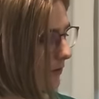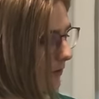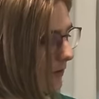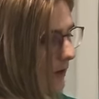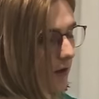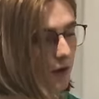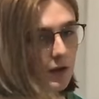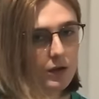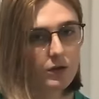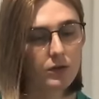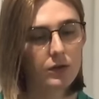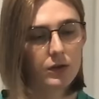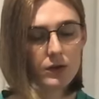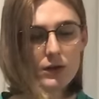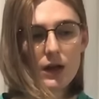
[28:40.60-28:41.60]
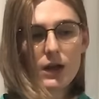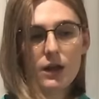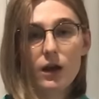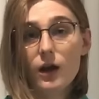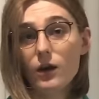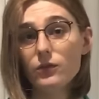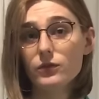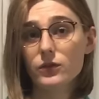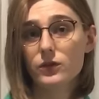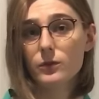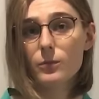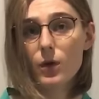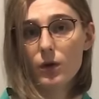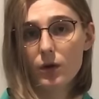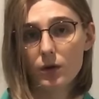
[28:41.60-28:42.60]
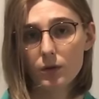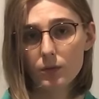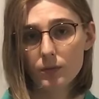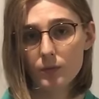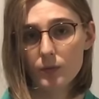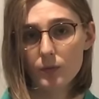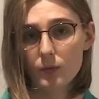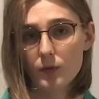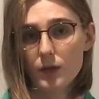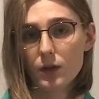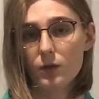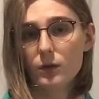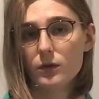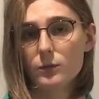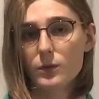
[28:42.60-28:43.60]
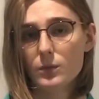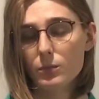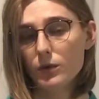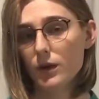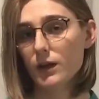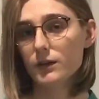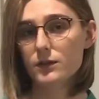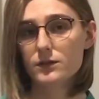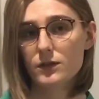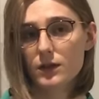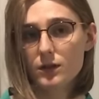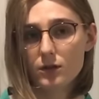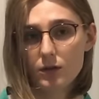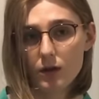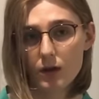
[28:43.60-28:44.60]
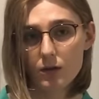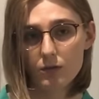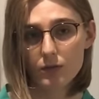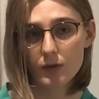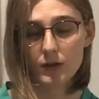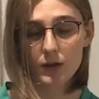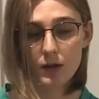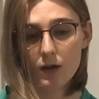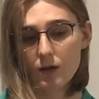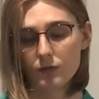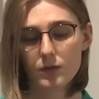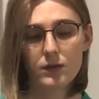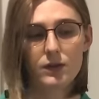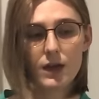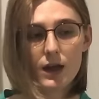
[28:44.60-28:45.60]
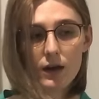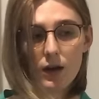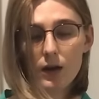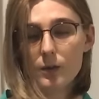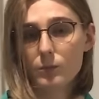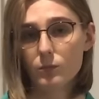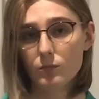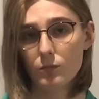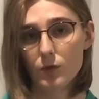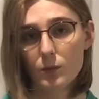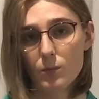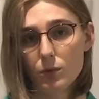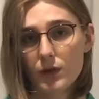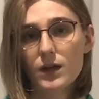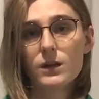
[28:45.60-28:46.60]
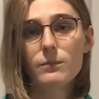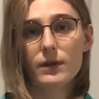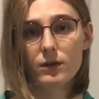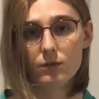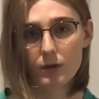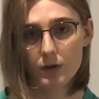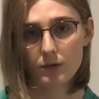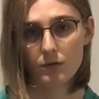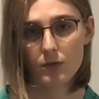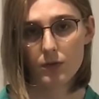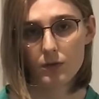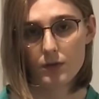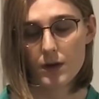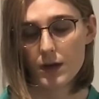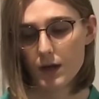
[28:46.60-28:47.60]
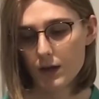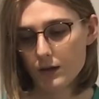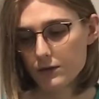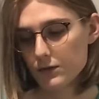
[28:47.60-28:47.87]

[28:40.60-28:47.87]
The day after tomorrow they're going to be applying the skin graft, and then after that I'm completely bedridden for 3 days.